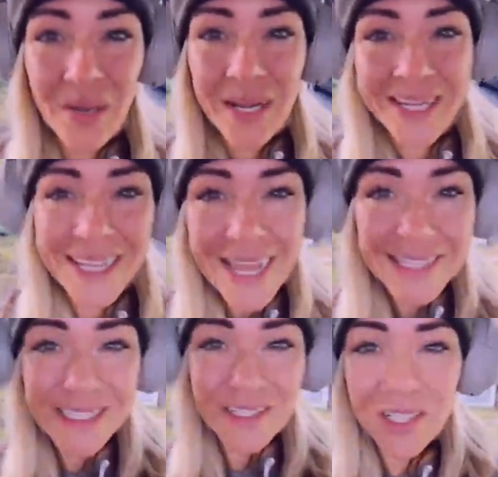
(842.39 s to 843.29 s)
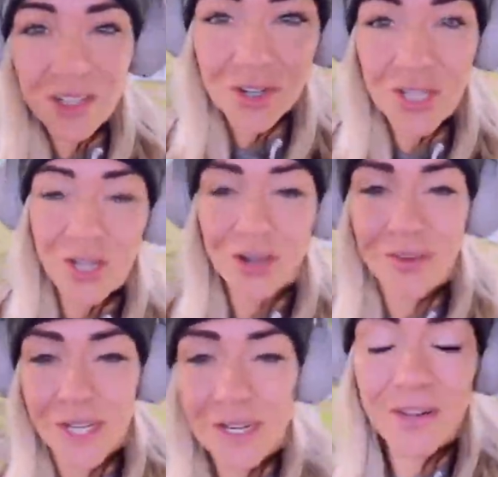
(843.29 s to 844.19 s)
right? Yes, there's a learning
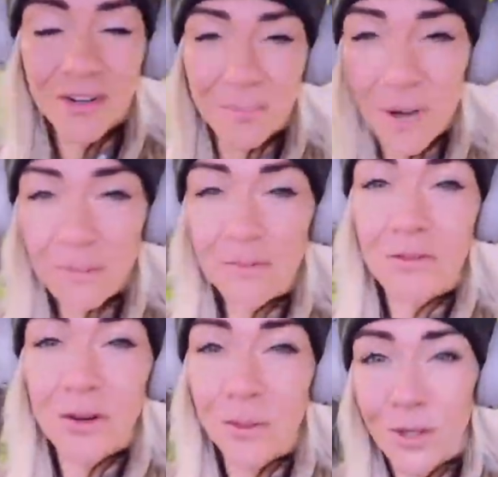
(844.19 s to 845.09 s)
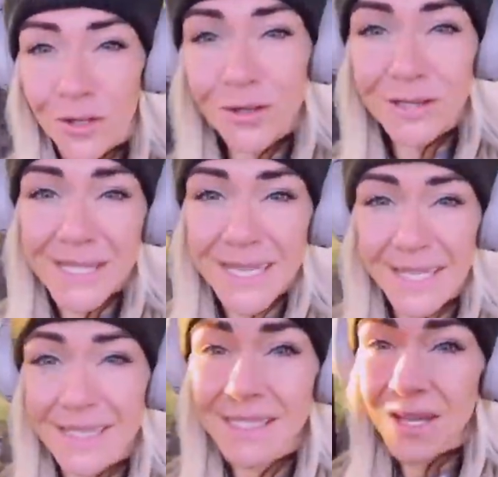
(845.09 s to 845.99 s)
curve. You got to learn the proper form and all those
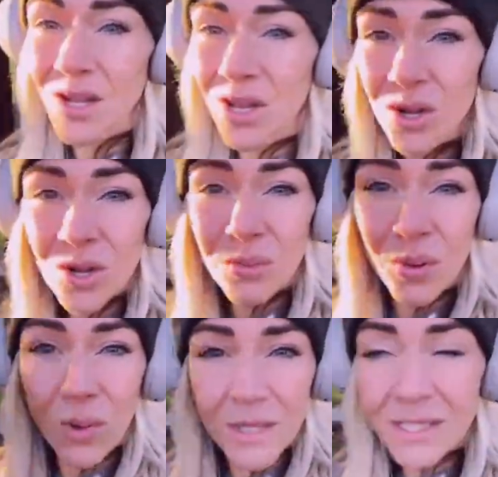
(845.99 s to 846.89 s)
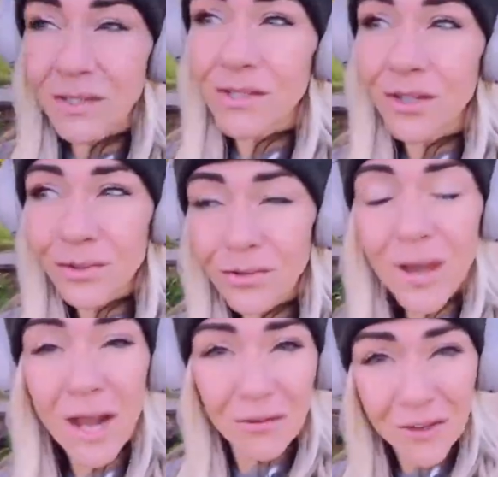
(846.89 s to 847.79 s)
things. But once you do,
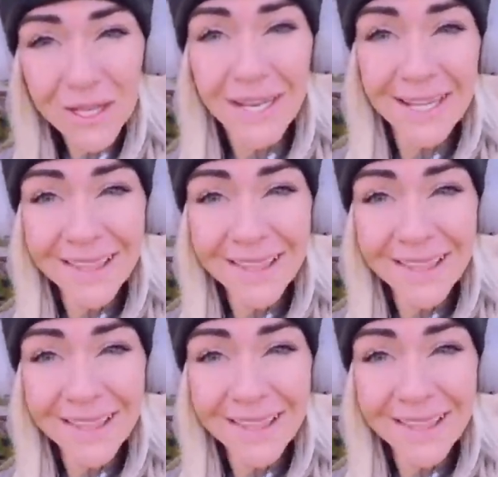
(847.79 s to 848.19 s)
you got to freaking